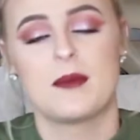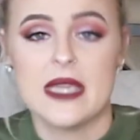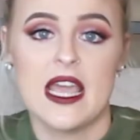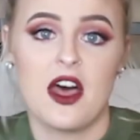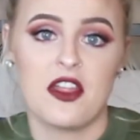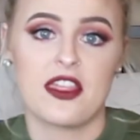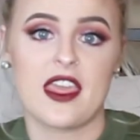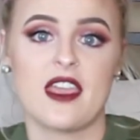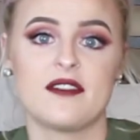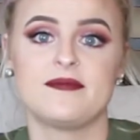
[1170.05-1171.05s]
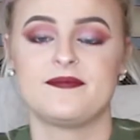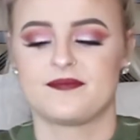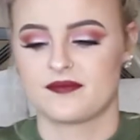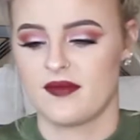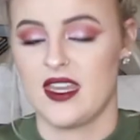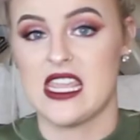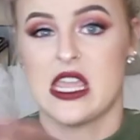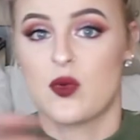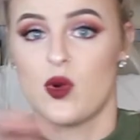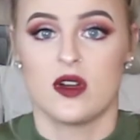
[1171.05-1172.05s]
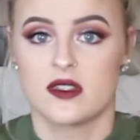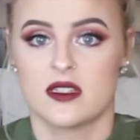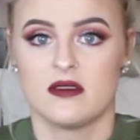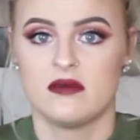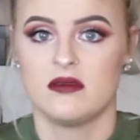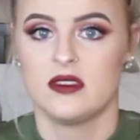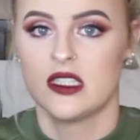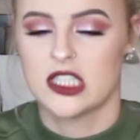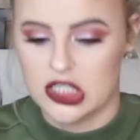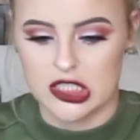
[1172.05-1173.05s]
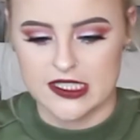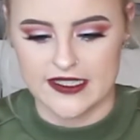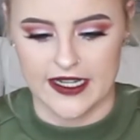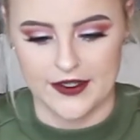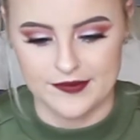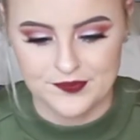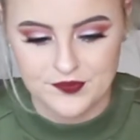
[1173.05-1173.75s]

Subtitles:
Be healthy equals good skin.